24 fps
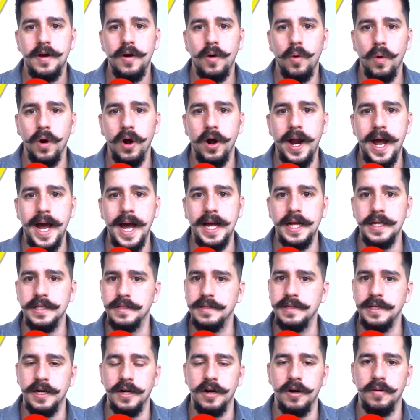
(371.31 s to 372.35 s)

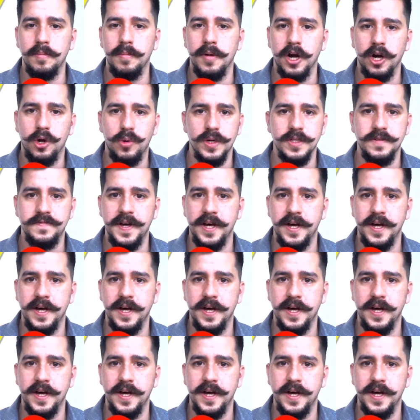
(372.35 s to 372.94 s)
Whereas, Marquez